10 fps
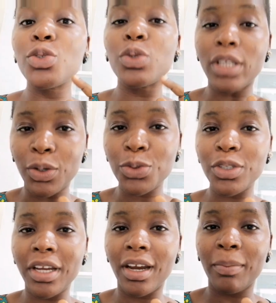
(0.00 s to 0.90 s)
is
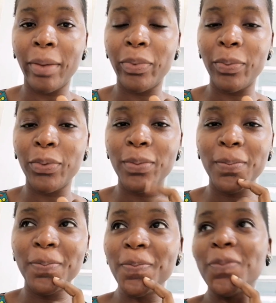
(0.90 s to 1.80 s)
2,000 naira, my people.
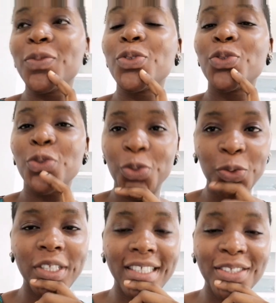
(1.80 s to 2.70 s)

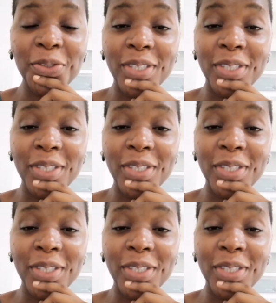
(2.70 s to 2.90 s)
2,000